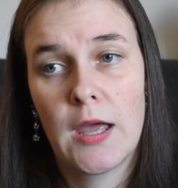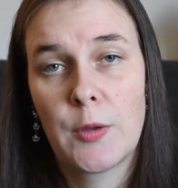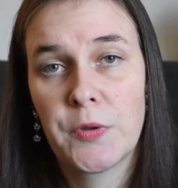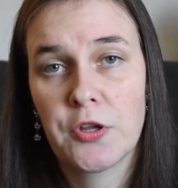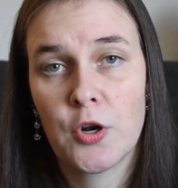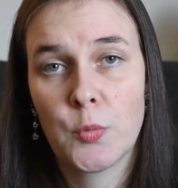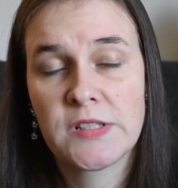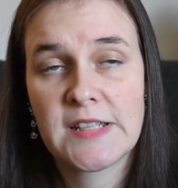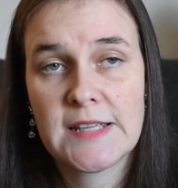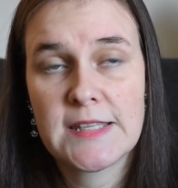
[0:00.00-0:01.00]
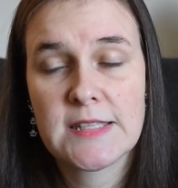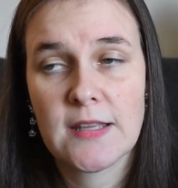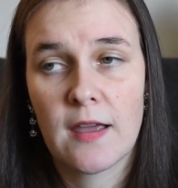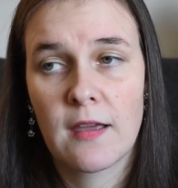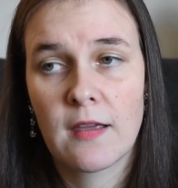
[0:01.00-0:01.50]
and we don't know what it is,
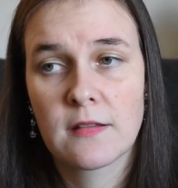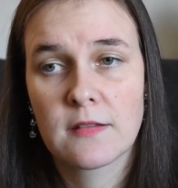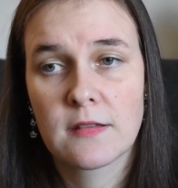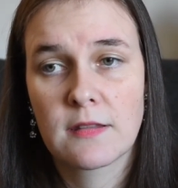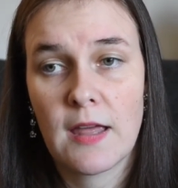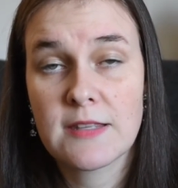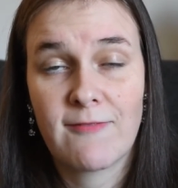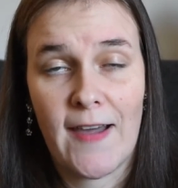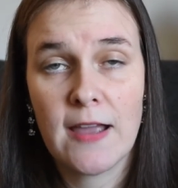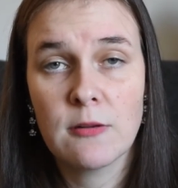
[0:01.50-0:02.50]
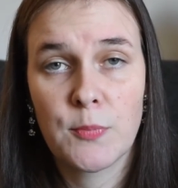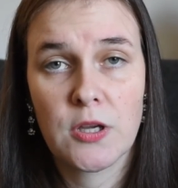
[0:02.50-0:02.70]
and that's fine